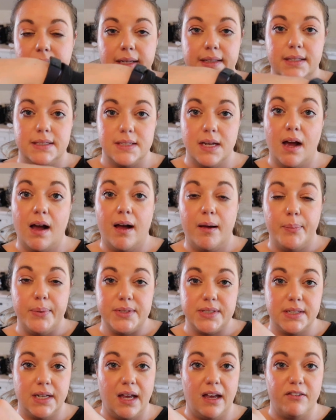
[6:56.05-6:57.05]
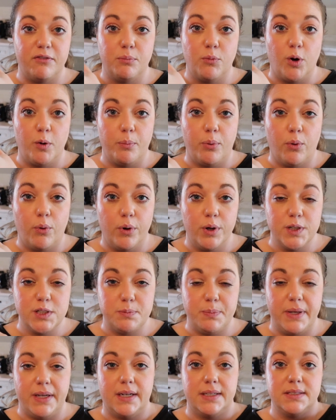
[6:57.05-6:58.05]
Like the top is gonna have more
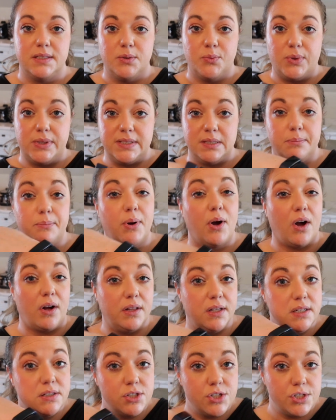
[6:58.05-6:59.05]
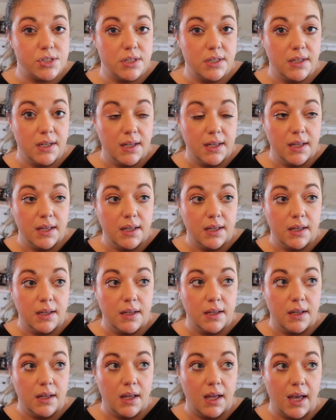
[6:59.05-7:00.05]
pores because it wasn't polished.
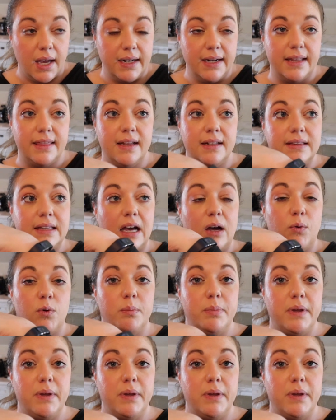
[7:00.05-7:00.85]
And I think that will